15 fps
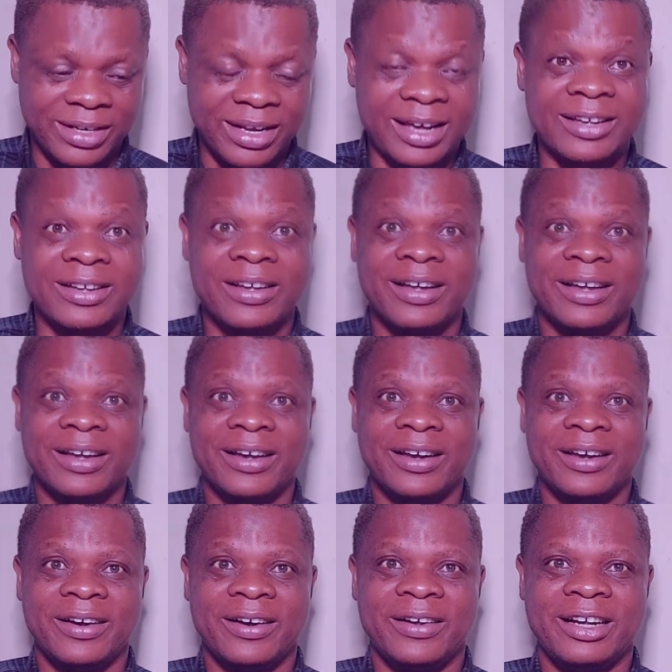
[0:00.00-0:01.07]
It's like
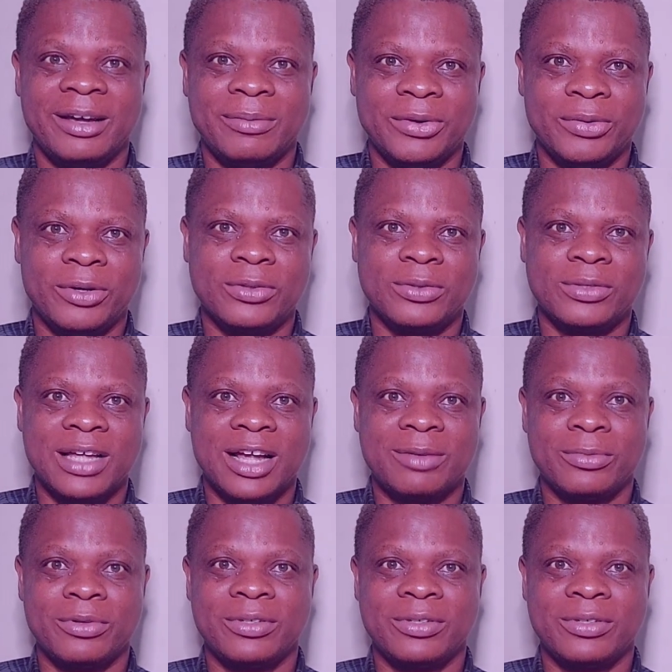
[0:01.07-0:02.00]
Olamide want to start